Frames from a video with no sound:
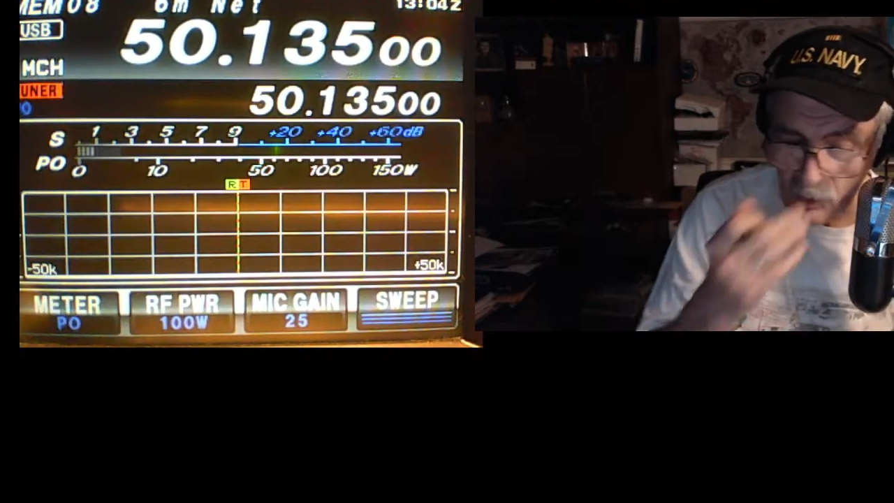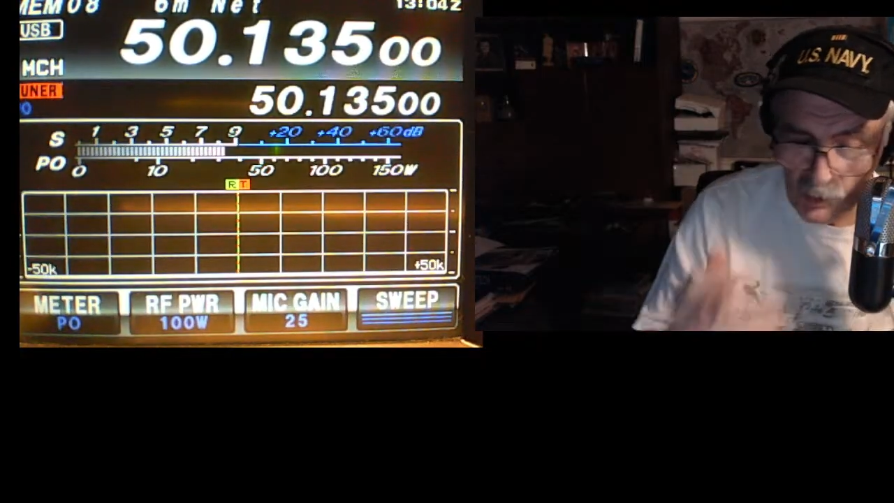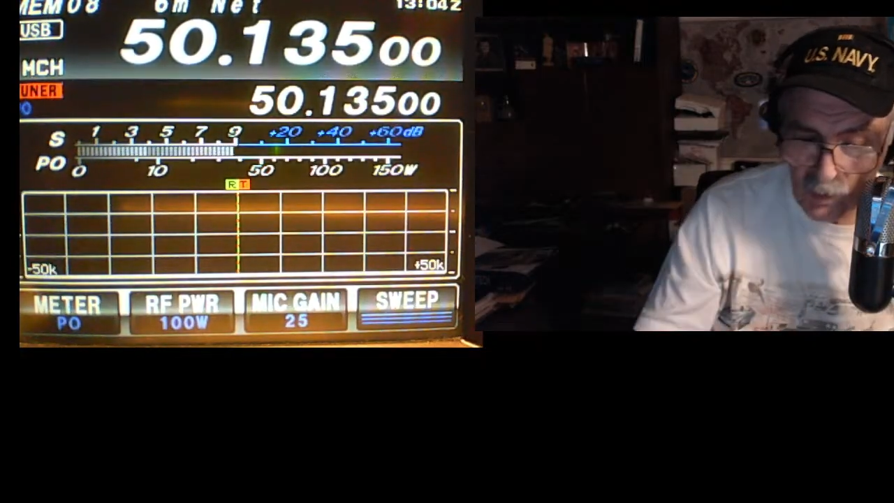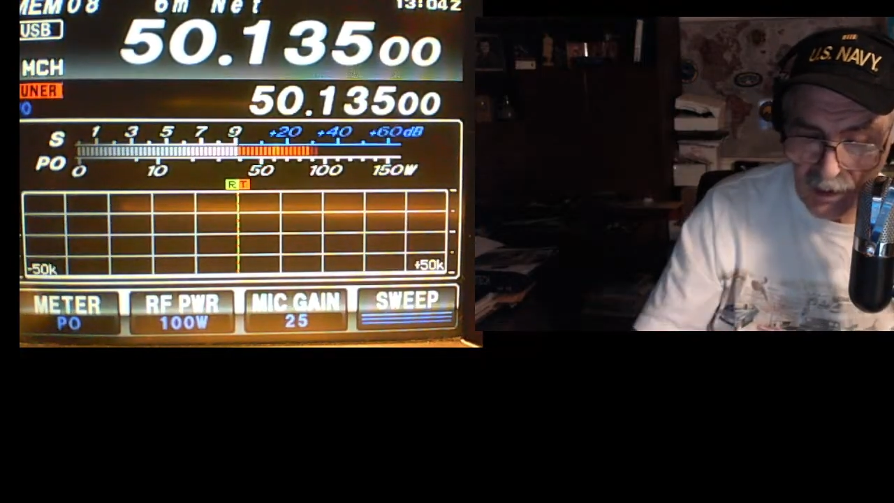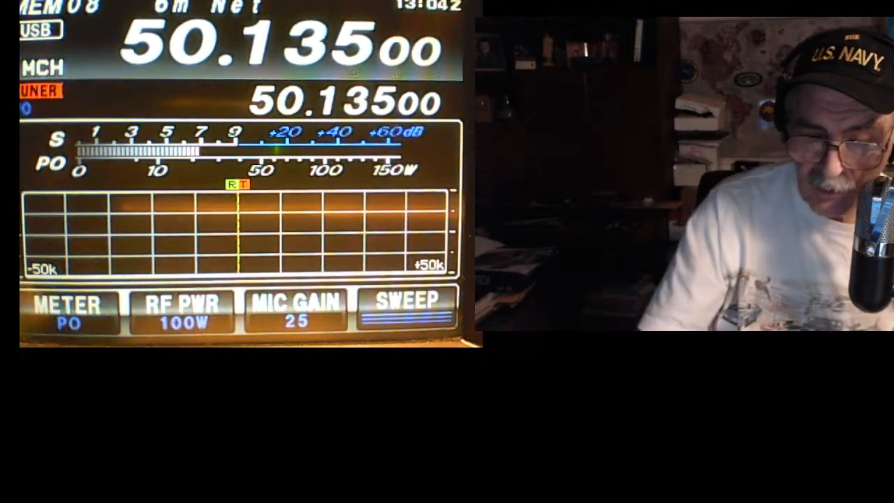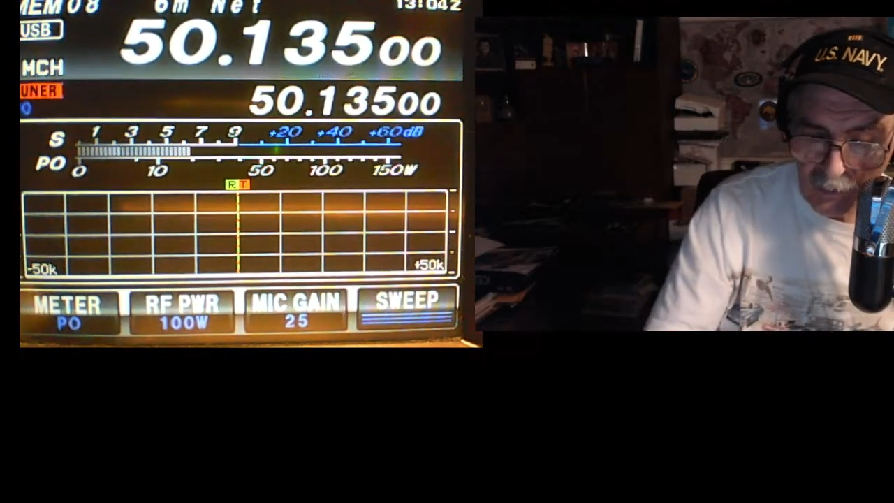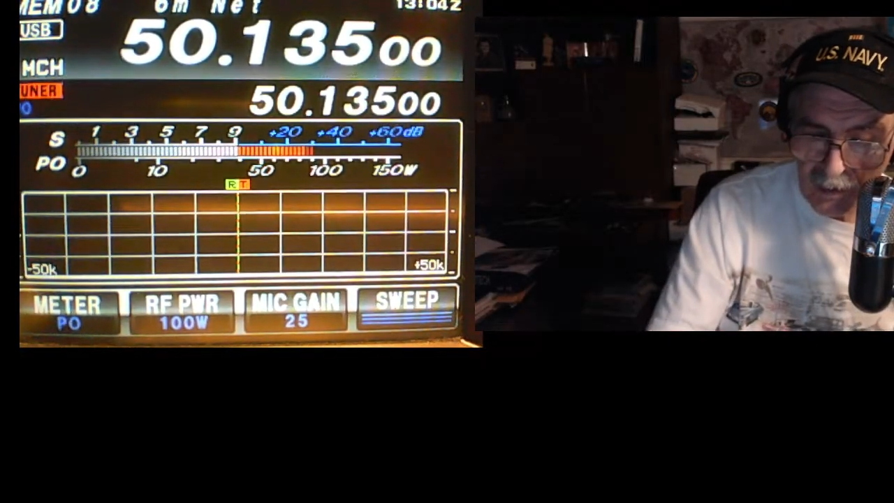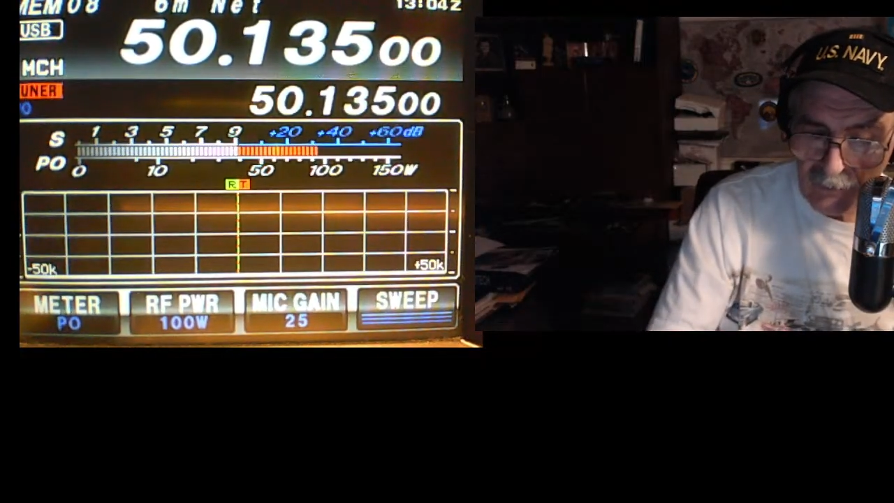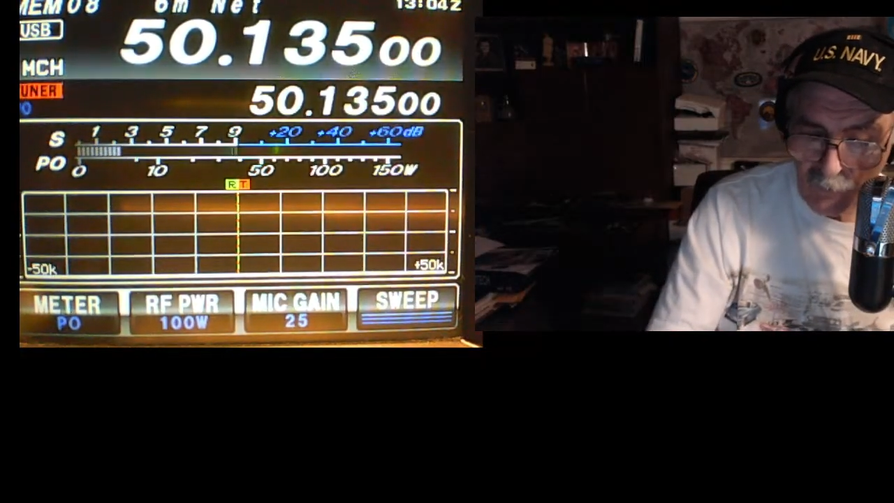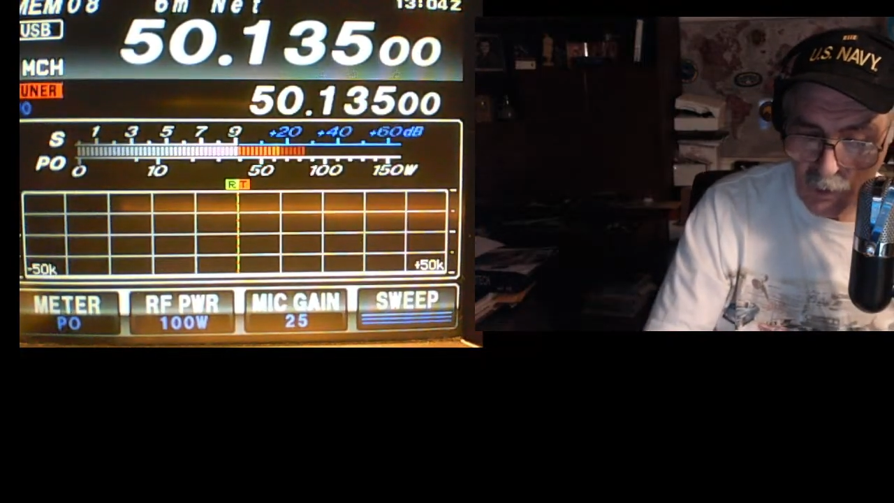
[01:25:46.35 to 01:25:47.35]

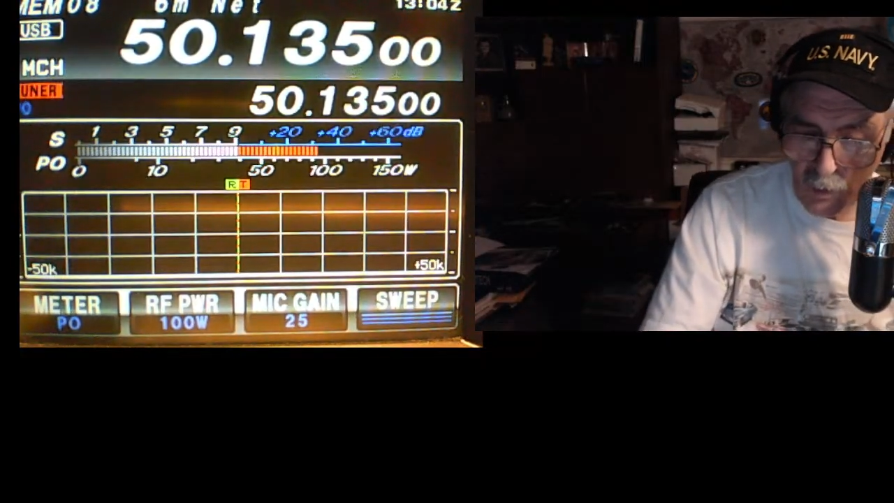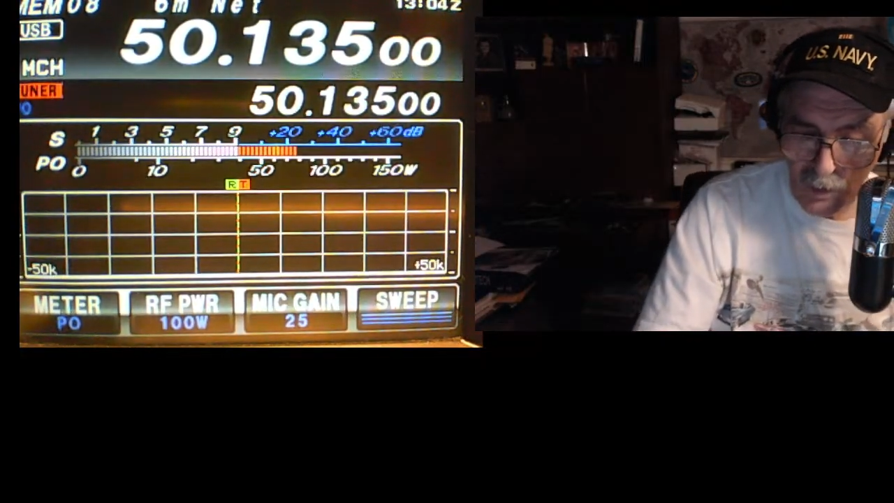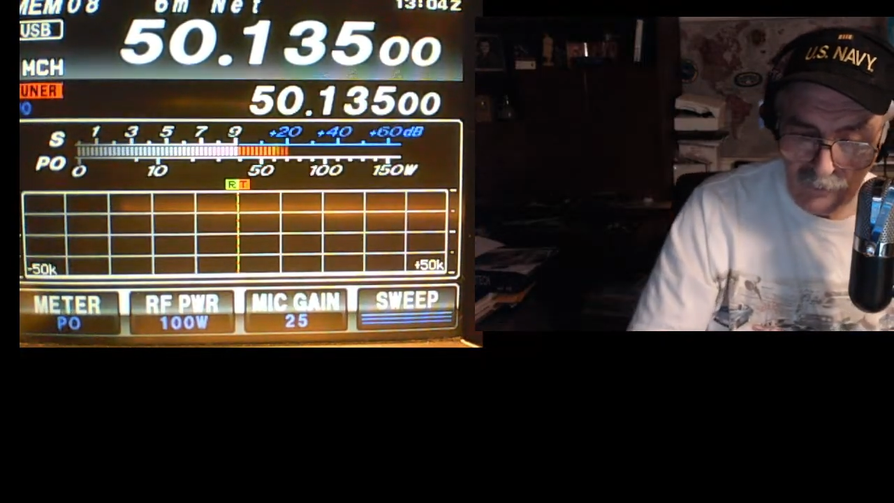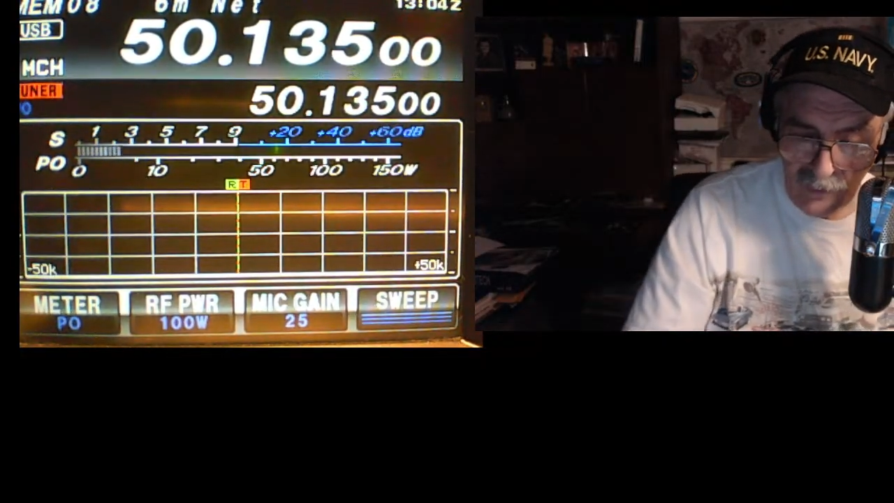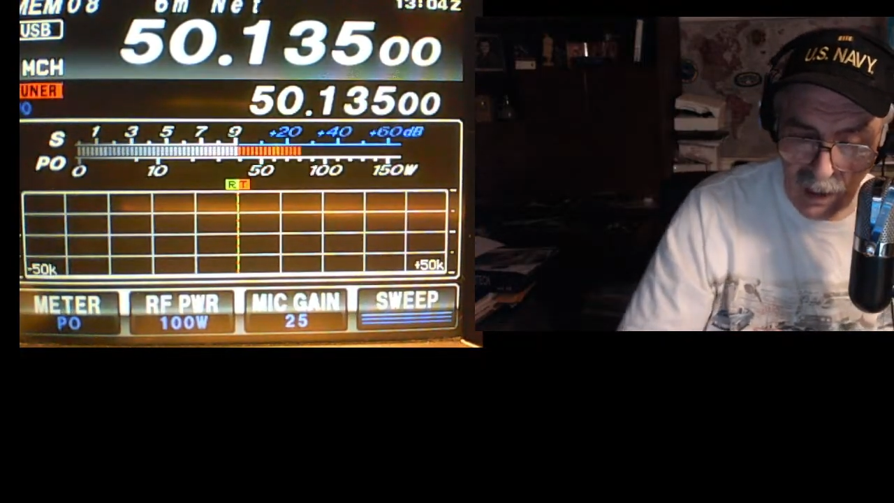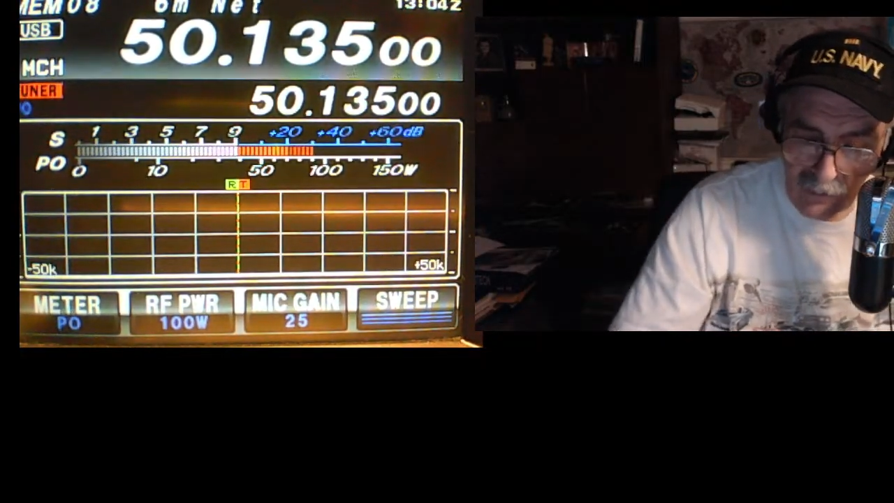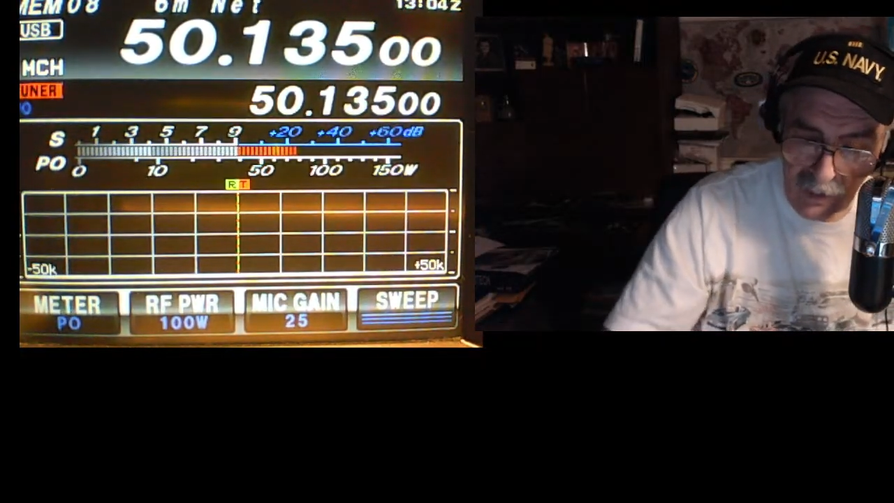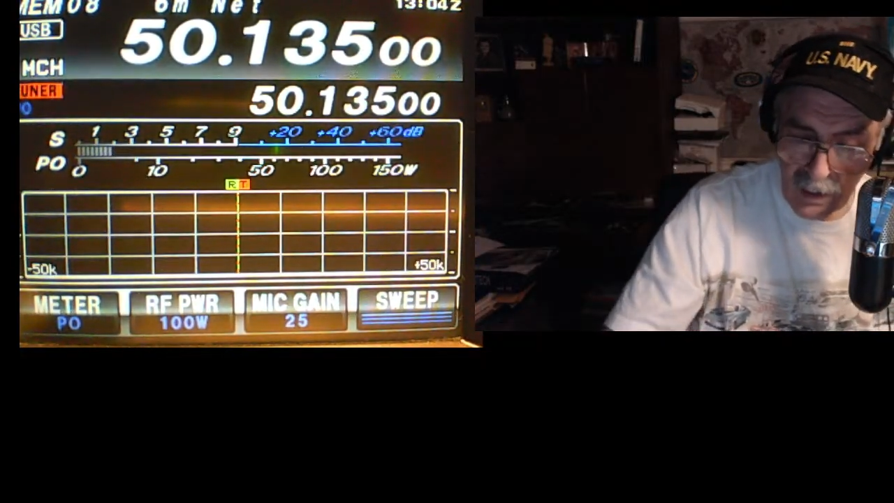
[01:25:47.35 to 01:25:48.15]
223-415, and